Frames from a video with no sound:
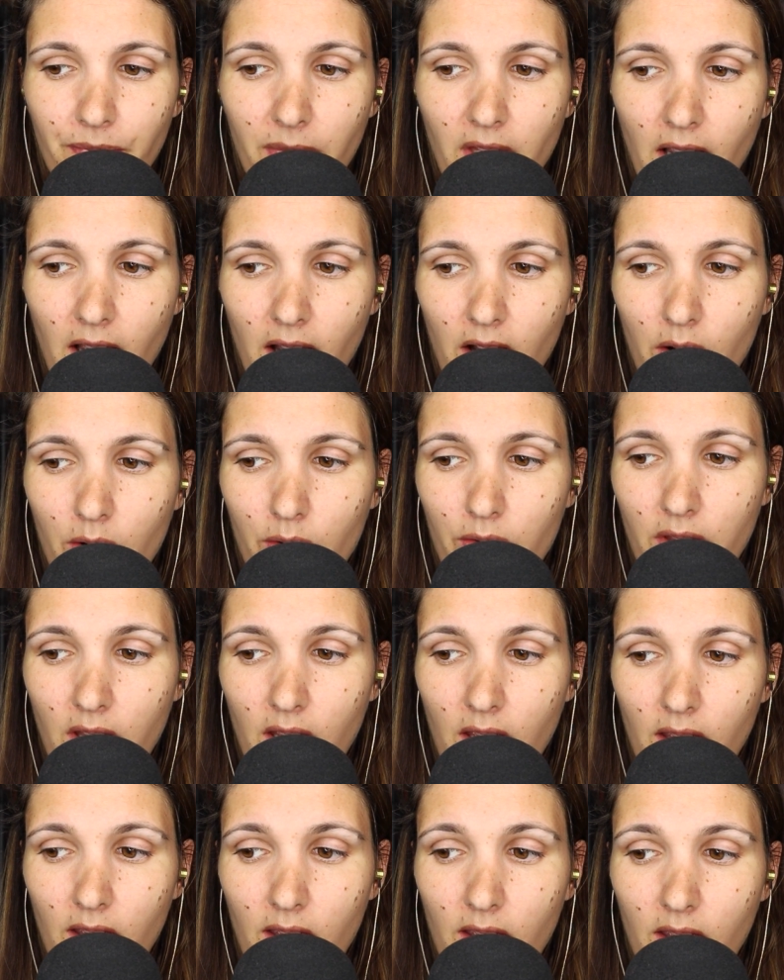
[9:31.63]
Now,
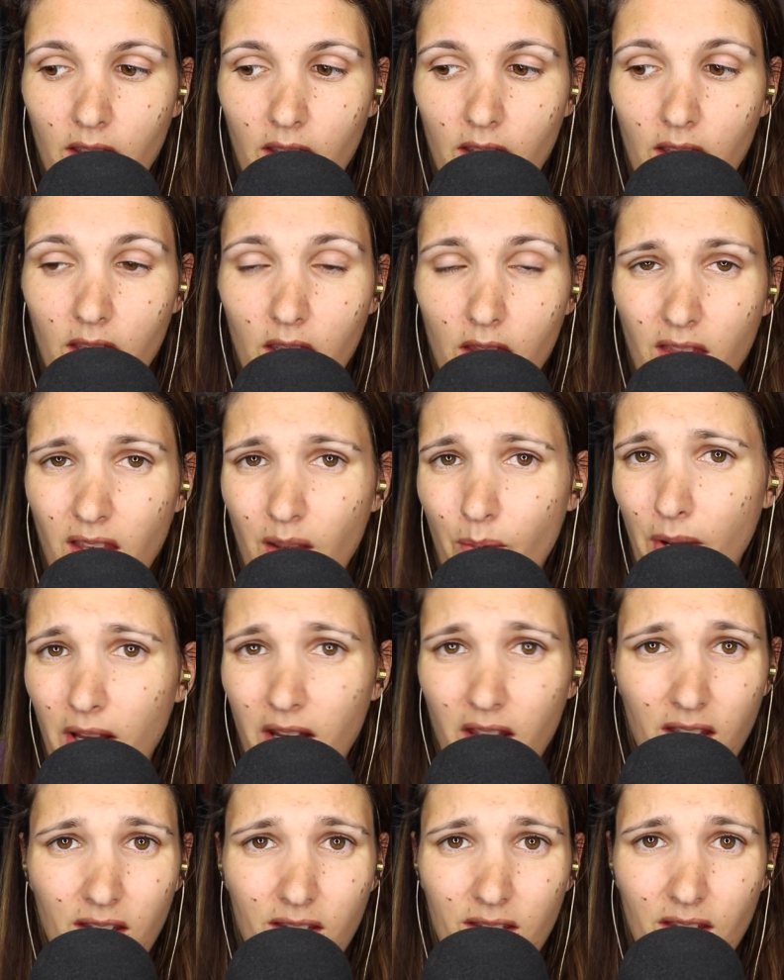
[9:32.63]
they
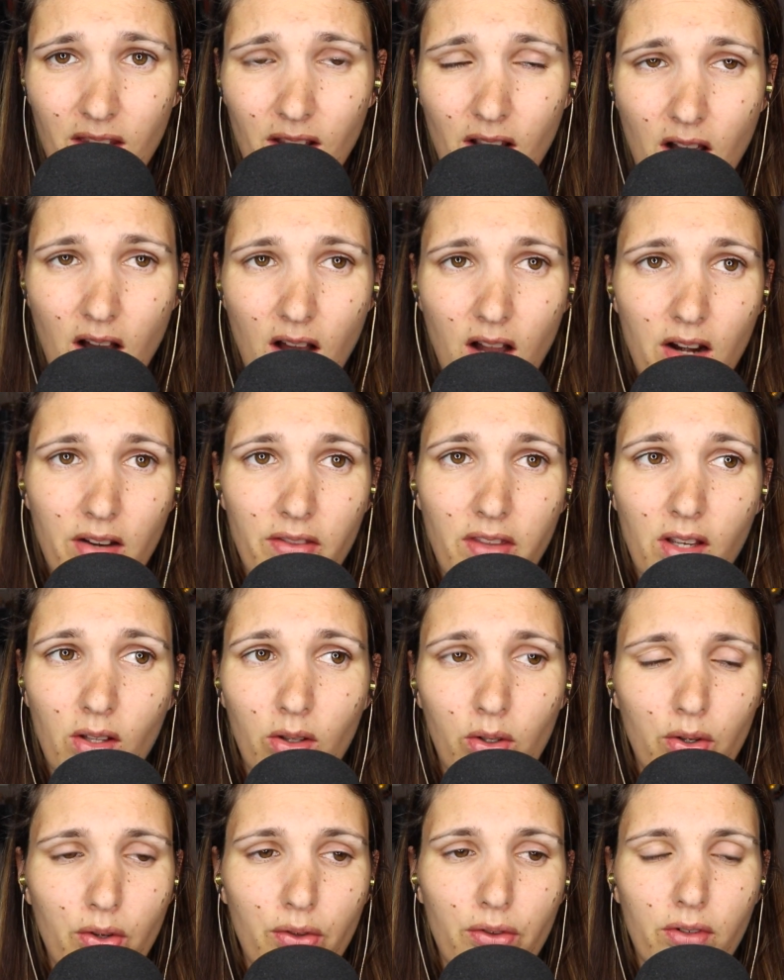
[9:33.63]
went into the car, they
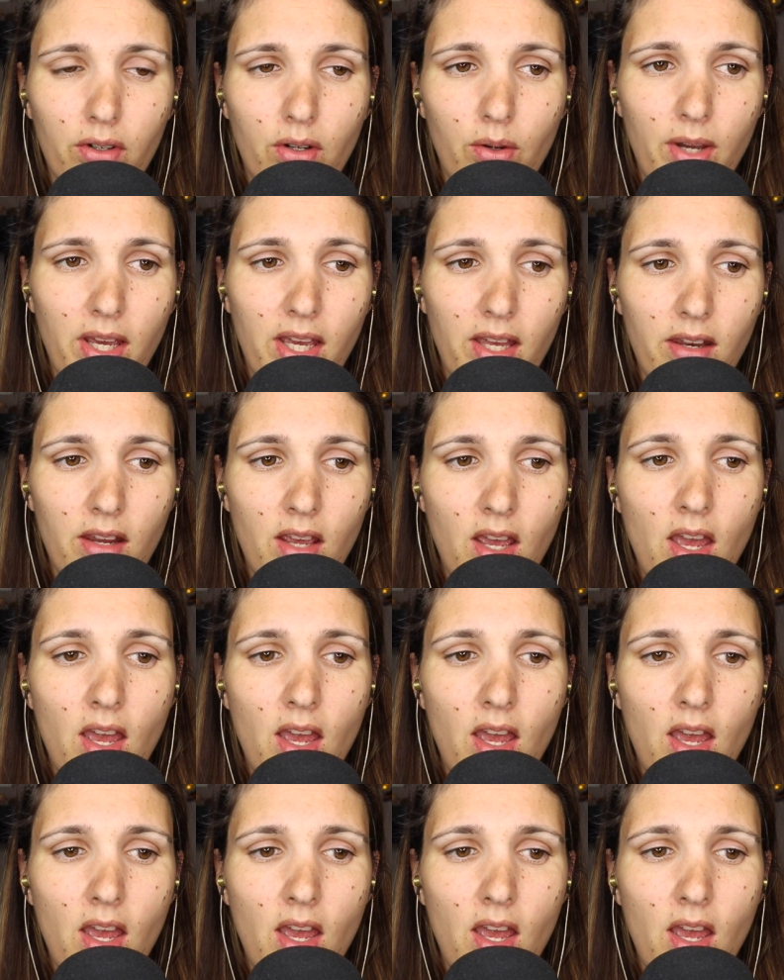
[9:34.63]
looked through it,